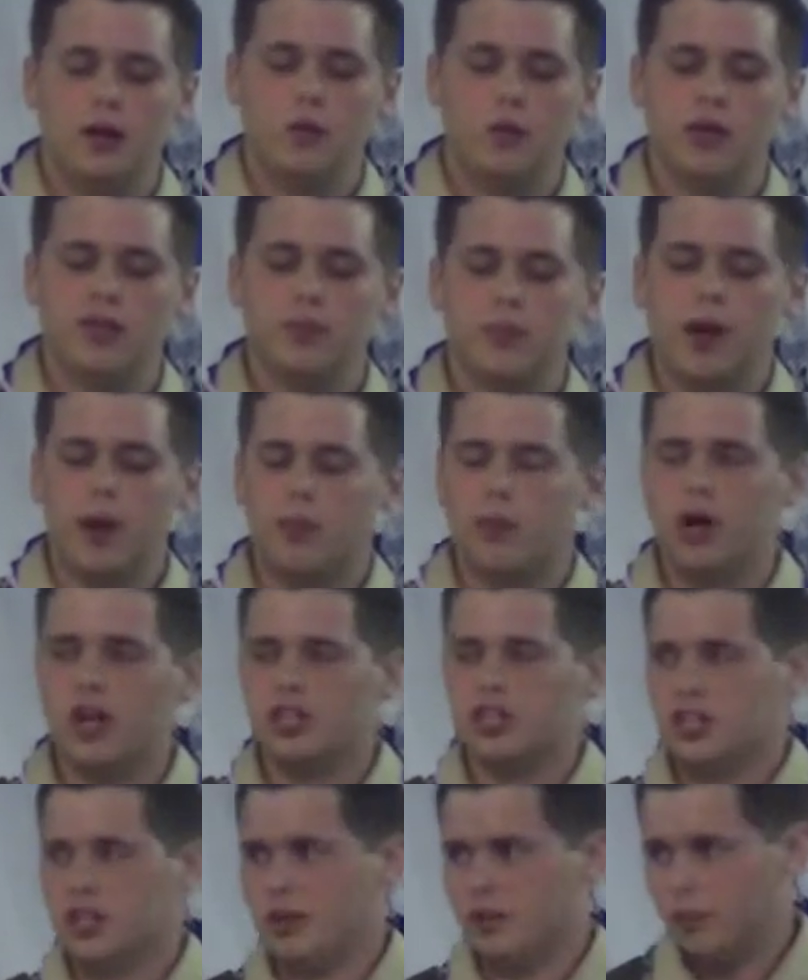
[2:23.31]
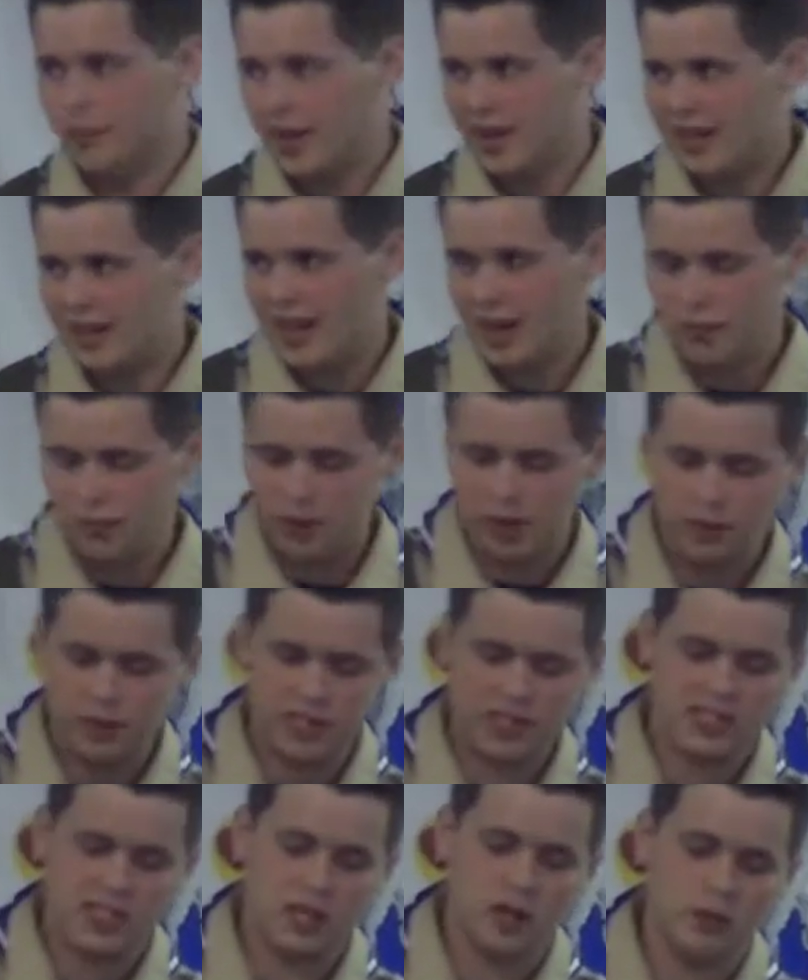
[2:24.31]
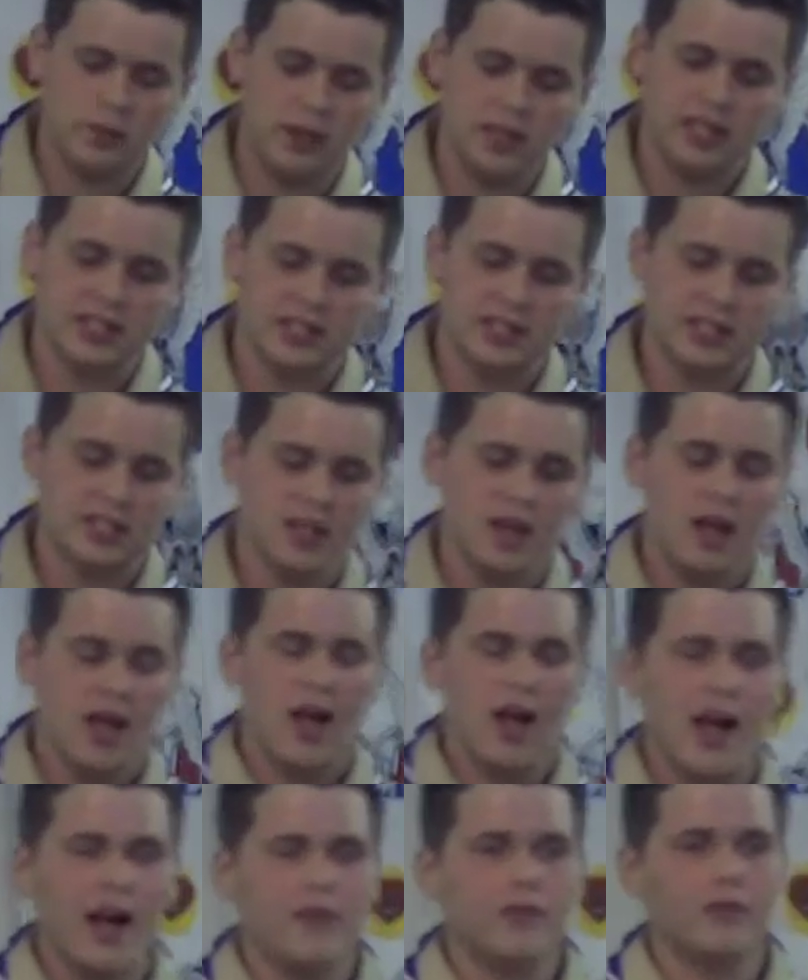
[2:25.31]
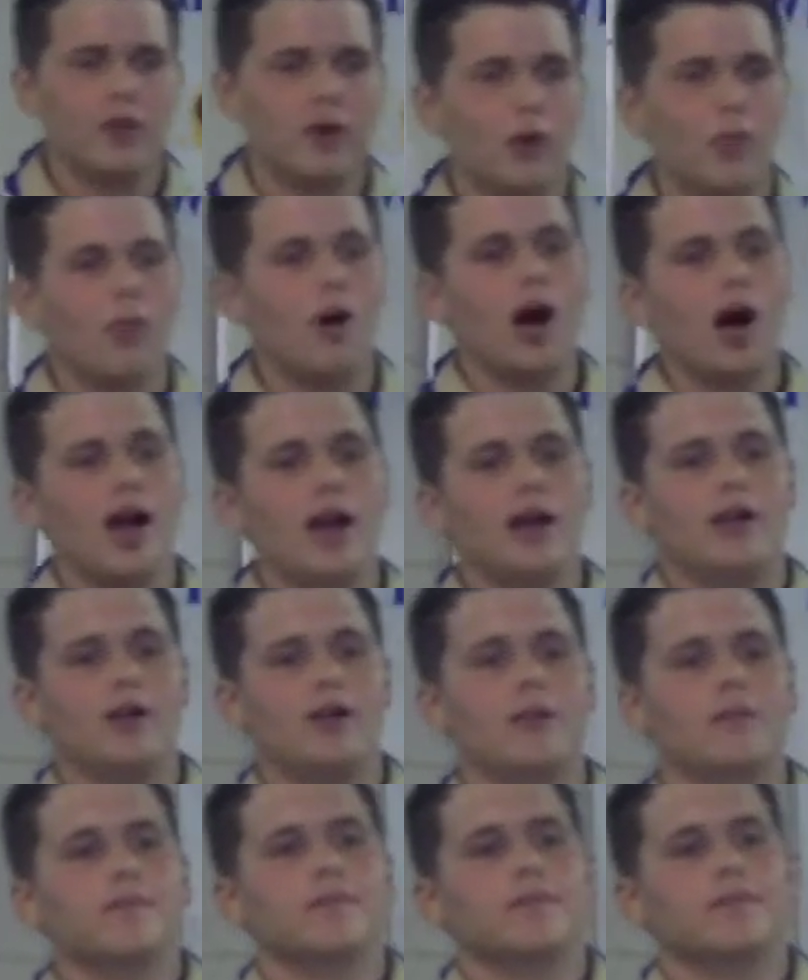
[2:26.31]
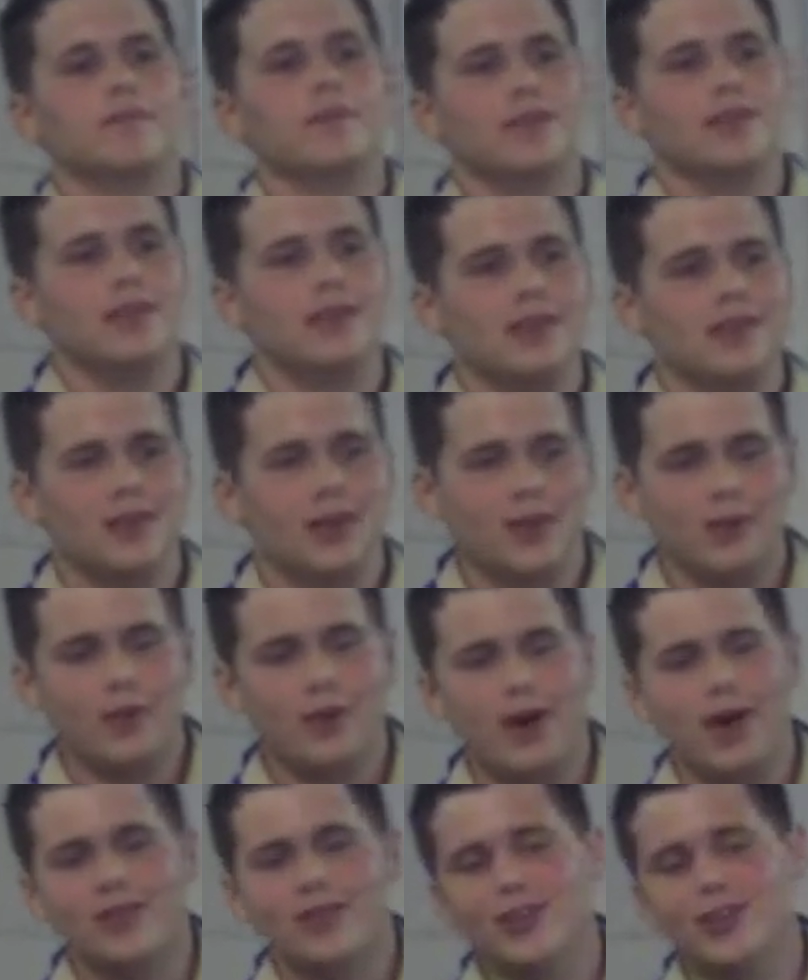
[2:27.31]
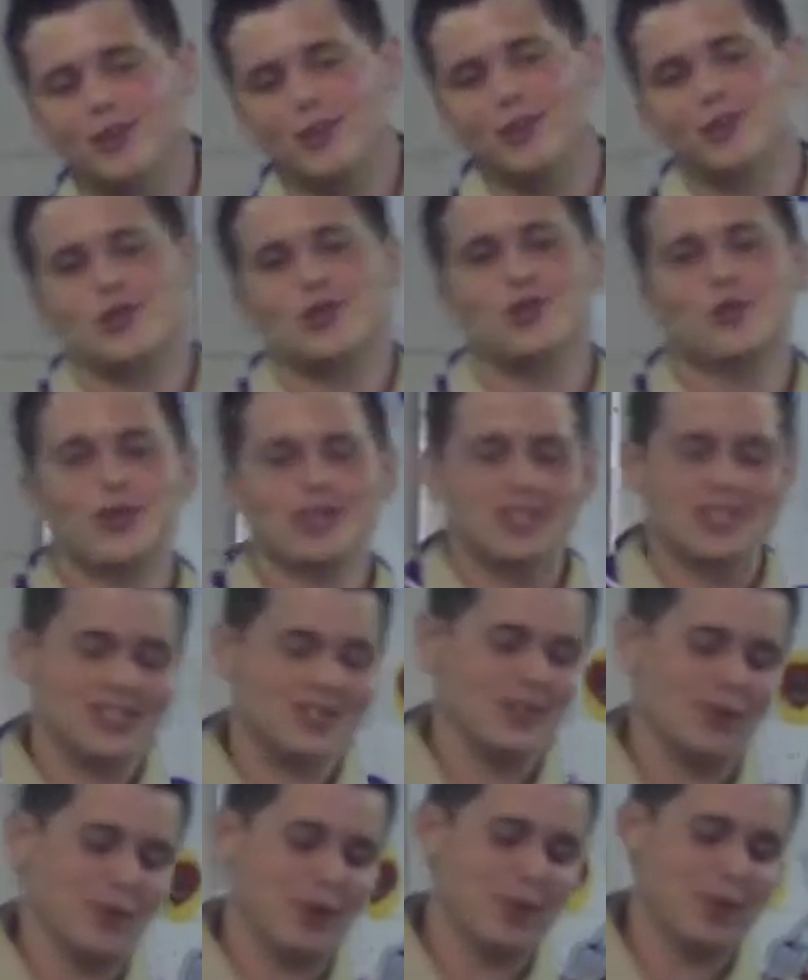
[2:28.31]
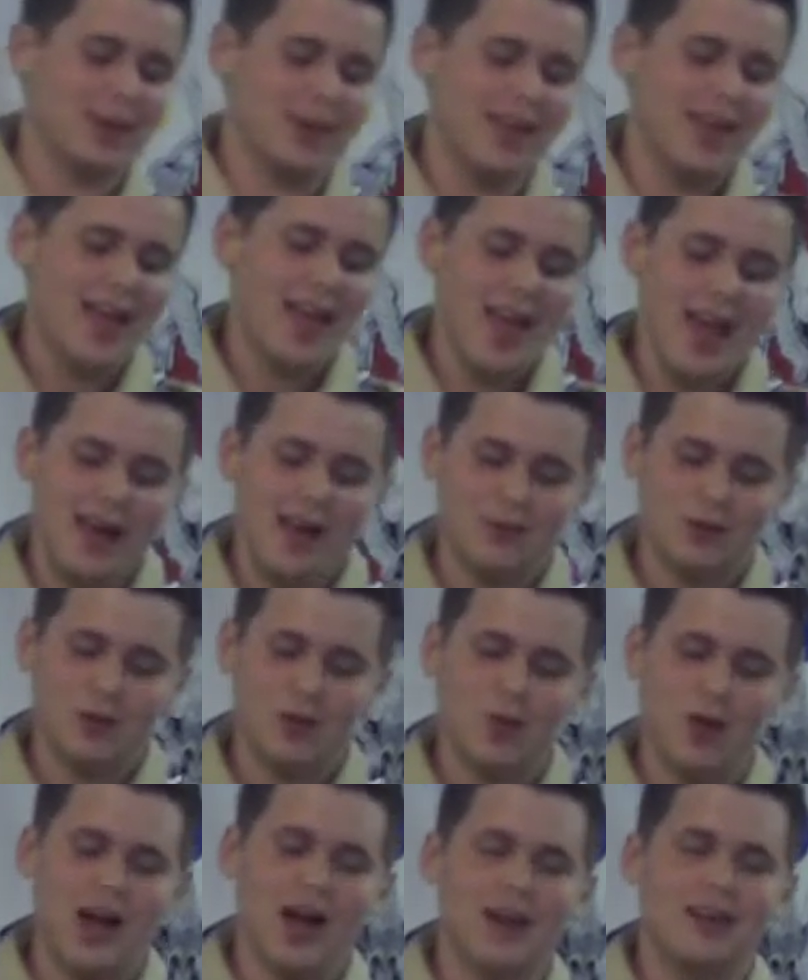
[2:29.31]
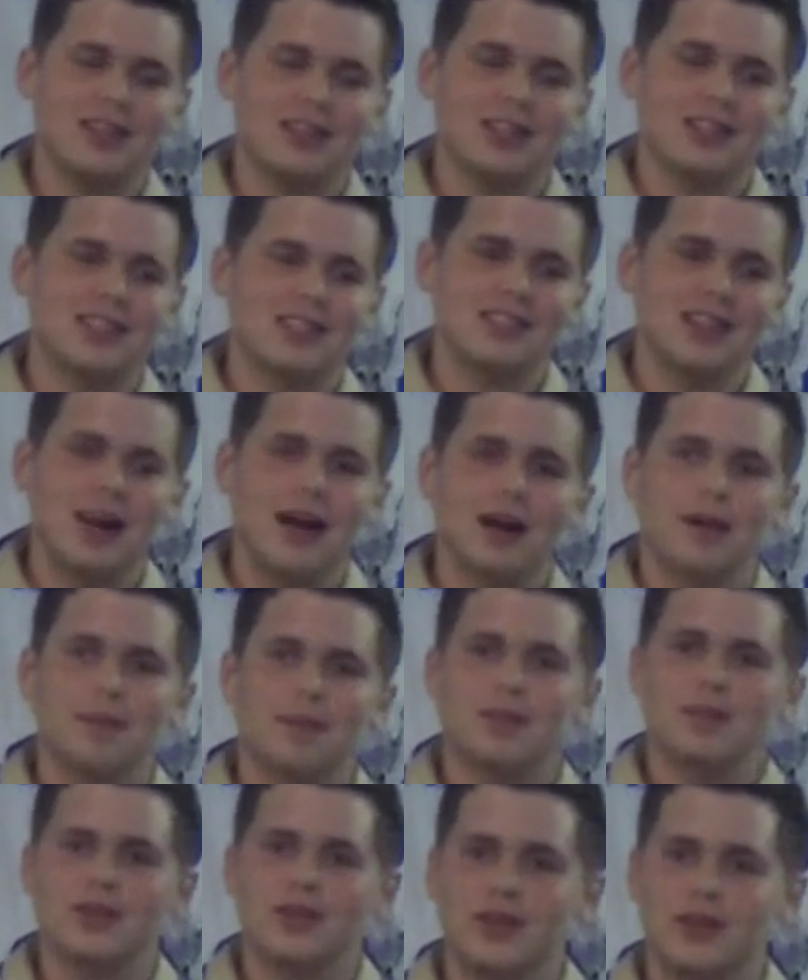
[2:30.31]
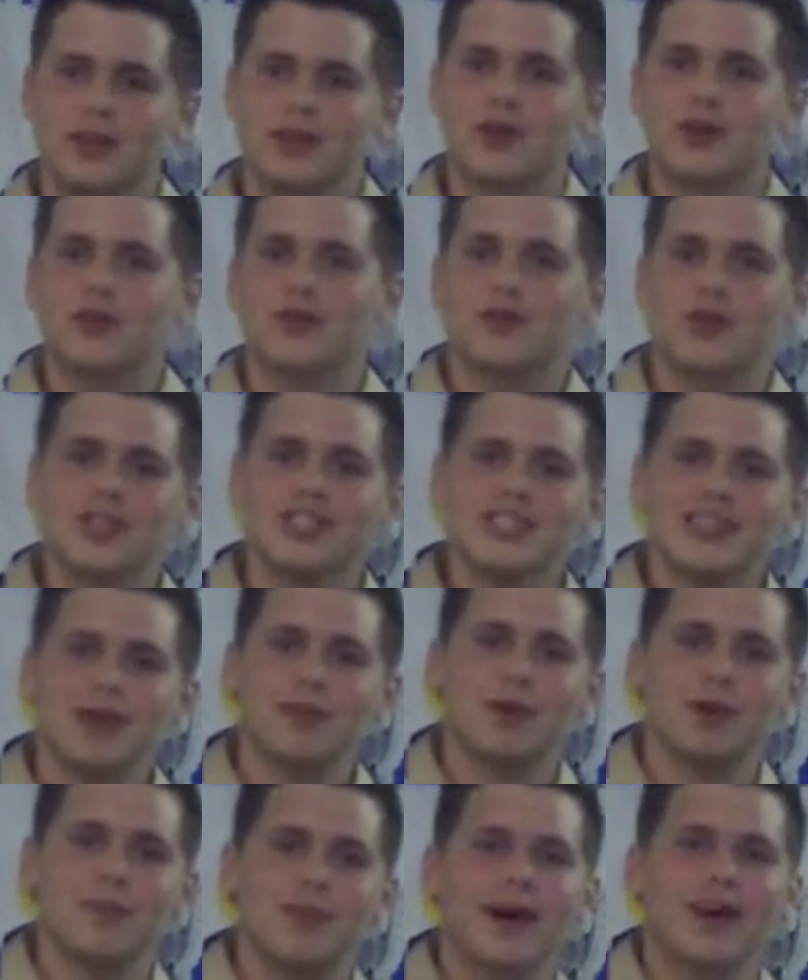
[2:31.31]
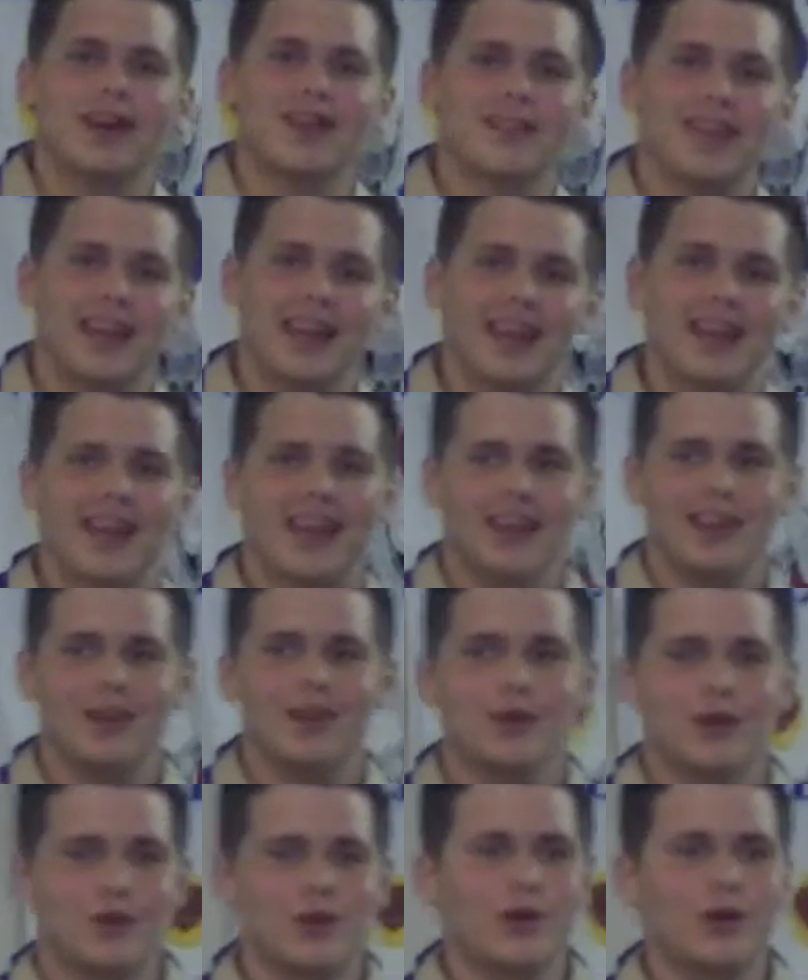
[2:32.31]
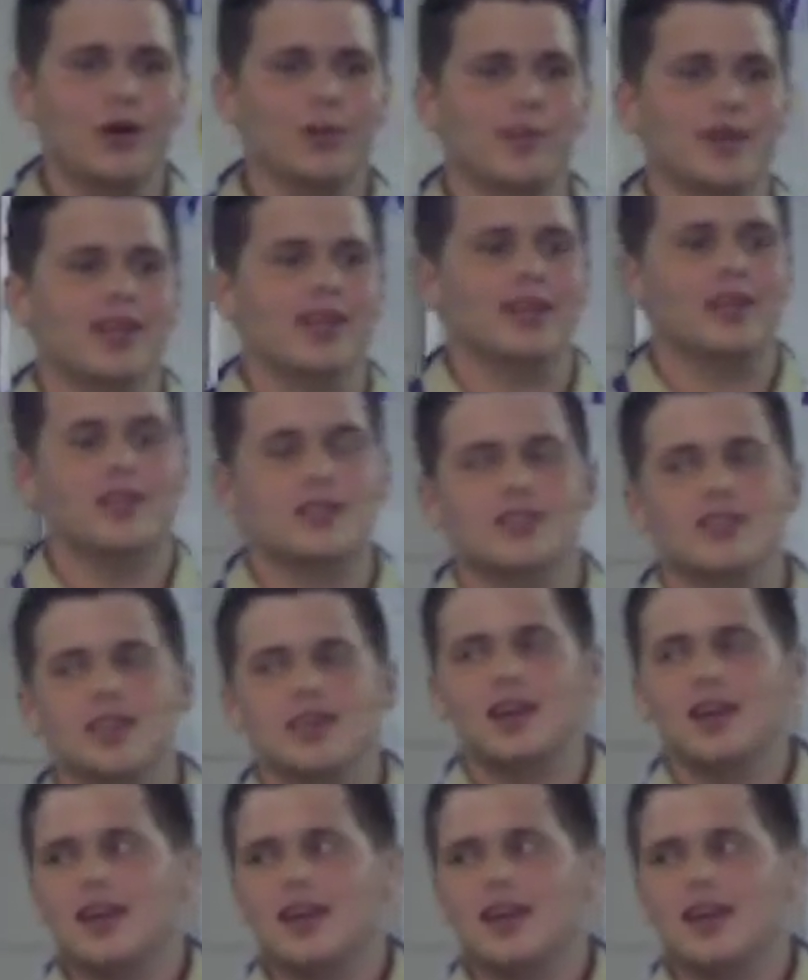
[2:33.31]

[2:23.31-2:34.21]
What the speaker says: with my project that my dad would always tell me is, after a while, I think there were two reasons for it, but after a while he stopped, fussing at me about it, like, hey, go do it, because